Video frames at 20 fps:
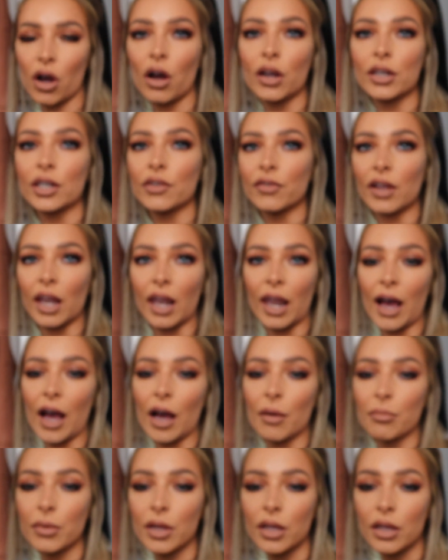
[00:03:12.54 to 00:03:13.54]
kind of
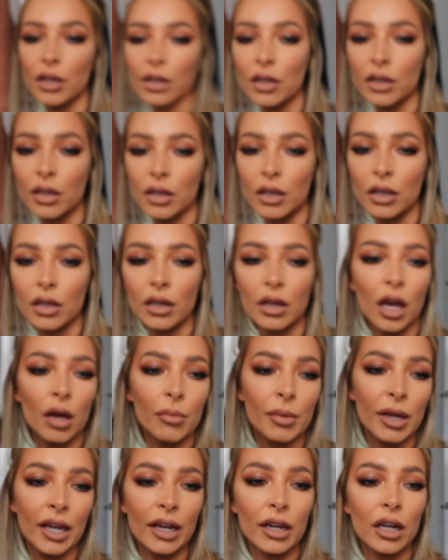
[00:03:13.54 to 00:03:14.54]
glam. I
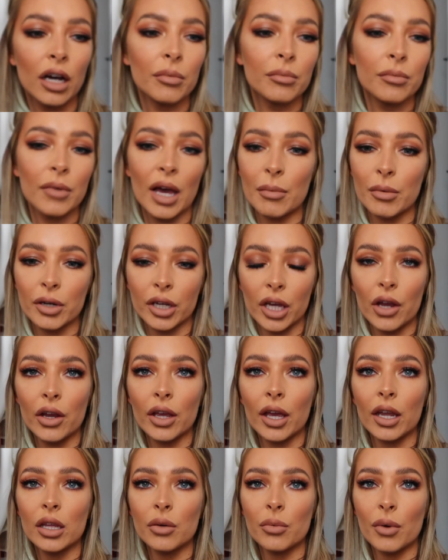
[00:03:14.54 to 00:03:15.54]
mean, am I
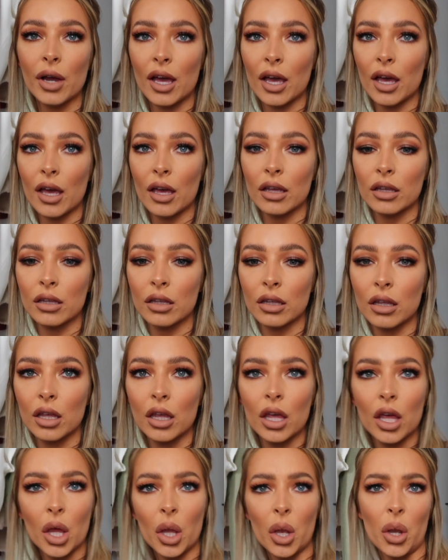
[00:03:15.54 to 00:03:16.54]
going anywhere?
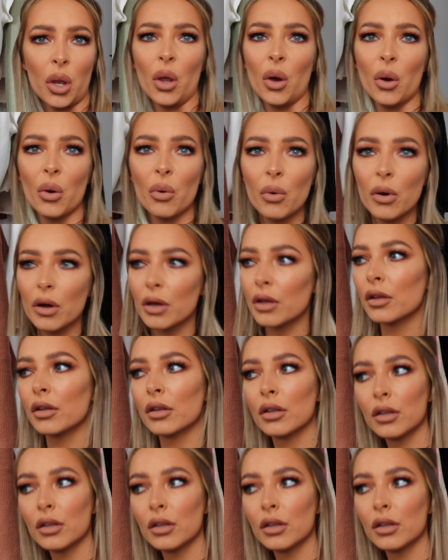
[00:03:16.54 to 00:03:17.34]
No.